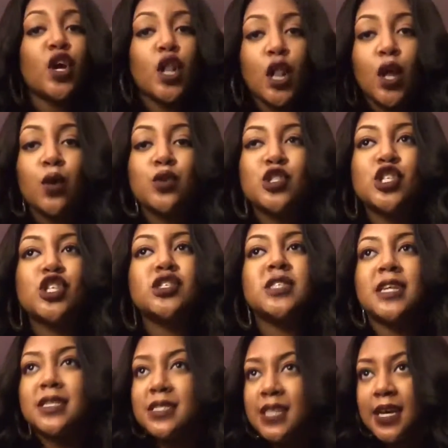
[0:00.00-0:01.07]
a closure
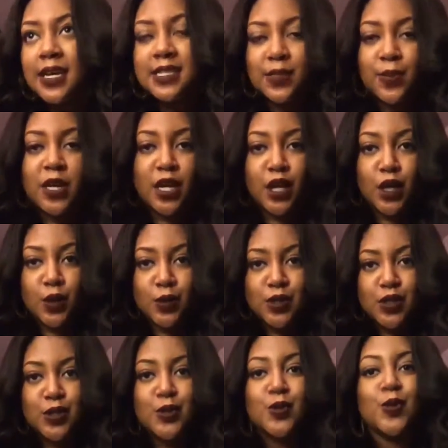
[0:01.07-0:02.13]
does take some getting
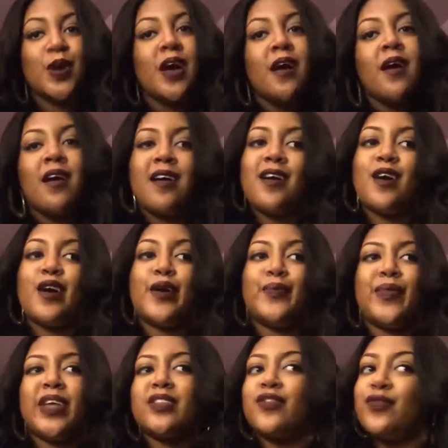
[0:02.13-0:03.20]
used to.
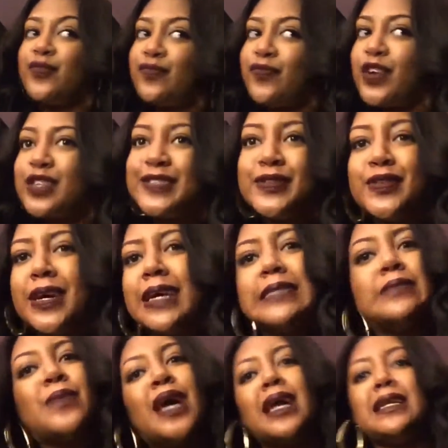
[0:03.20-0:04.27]
Like the first few days
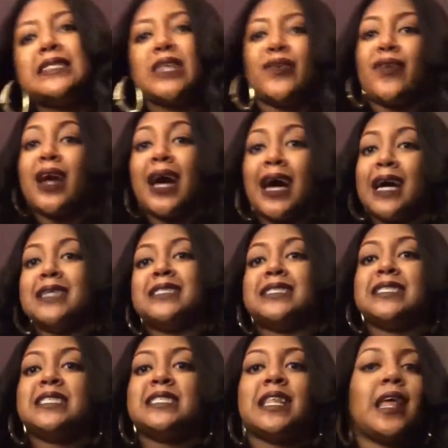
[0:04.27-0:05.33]
I'm kind of
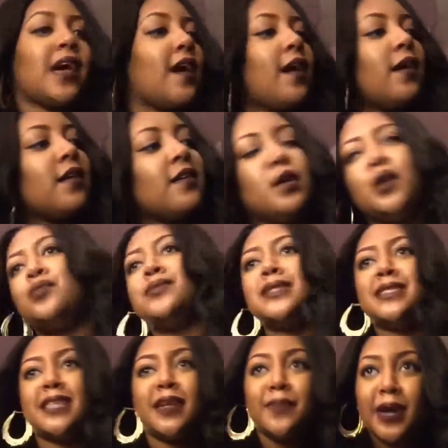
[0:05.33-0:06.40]
self-conscious, like,
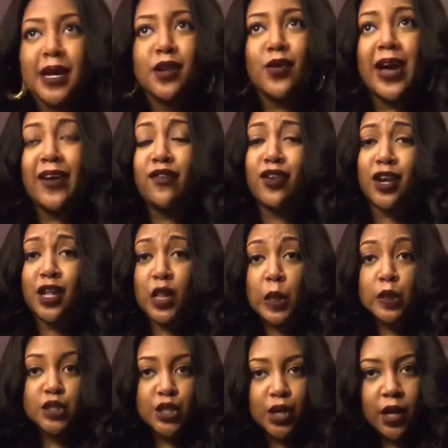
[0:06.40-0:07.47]
does anybody know how to want a
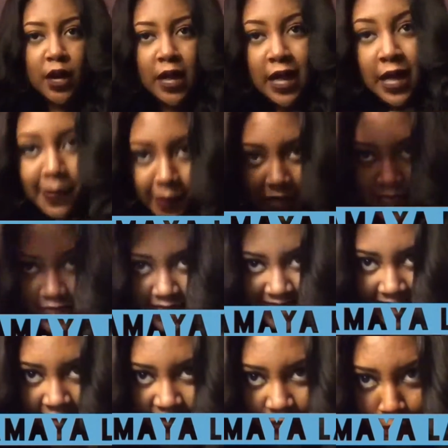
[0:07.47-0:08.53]
closure? But since
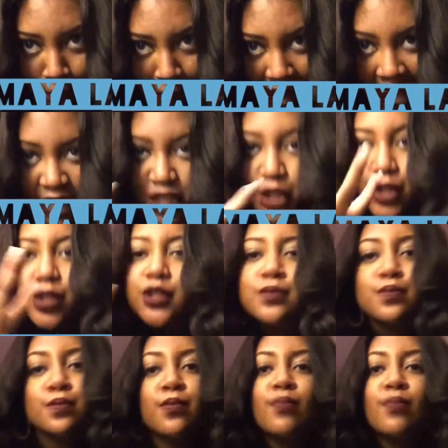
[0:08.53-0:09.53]
I've mastered